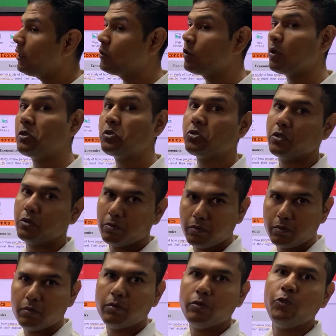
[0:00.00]
is also,
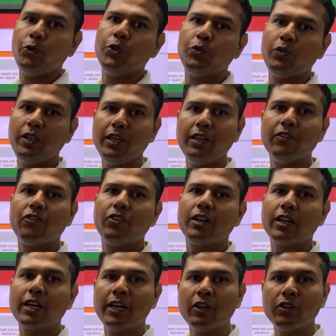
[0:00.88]
you see
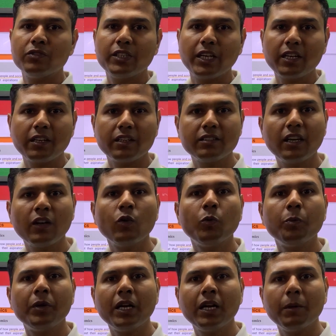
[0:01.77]
different kind of sectors are
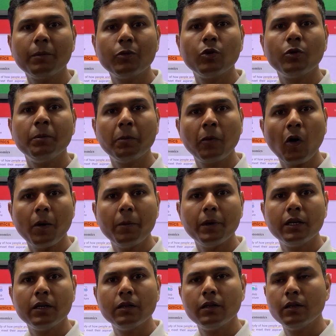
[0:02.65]
opening up to
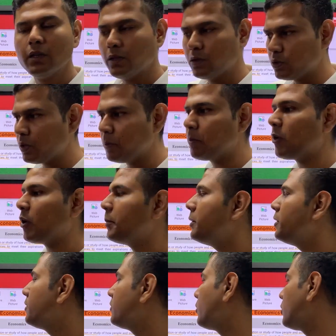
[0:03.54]
employment. So employment is